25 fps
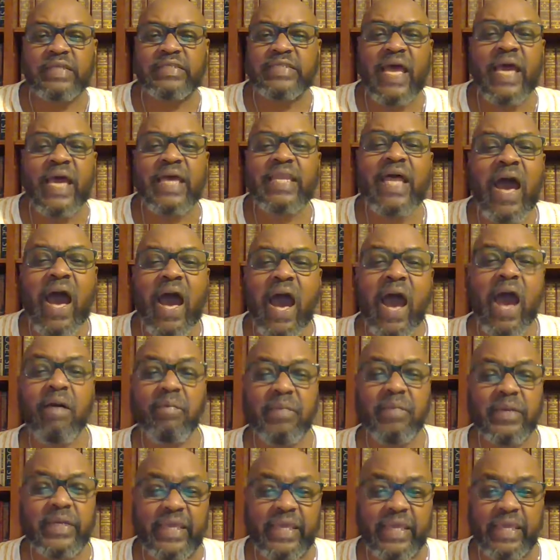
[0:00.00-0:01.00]
Not
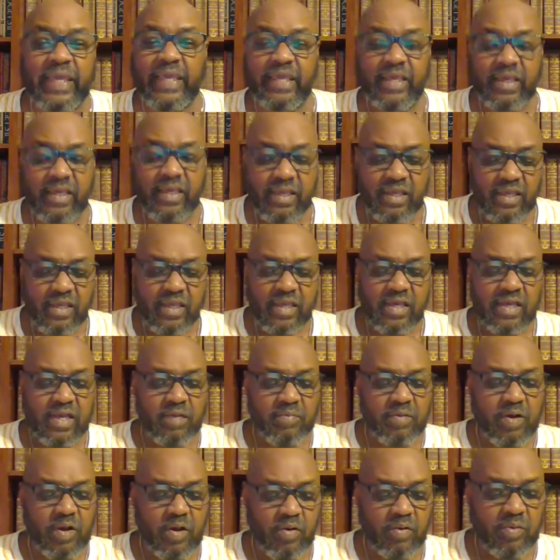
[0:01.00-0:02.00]
harmony,
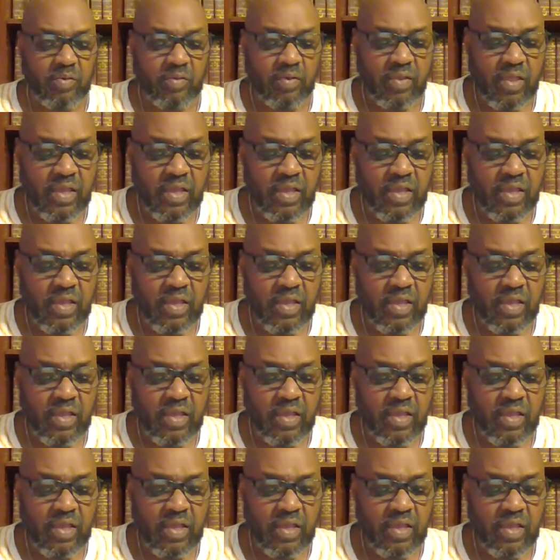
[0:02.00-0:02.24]
come on,